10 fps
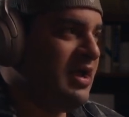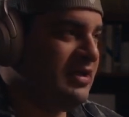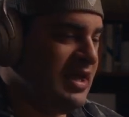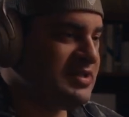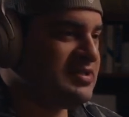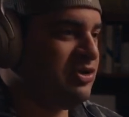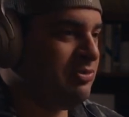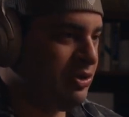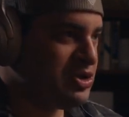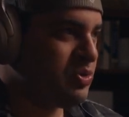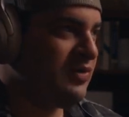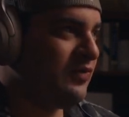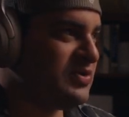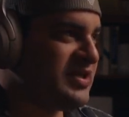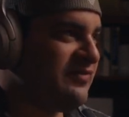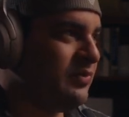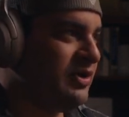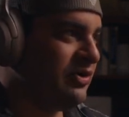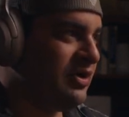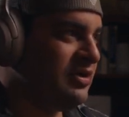Yes, you're a Marine 24/7 when
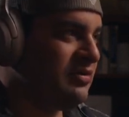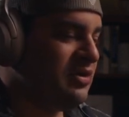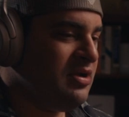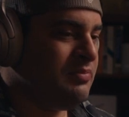you're in,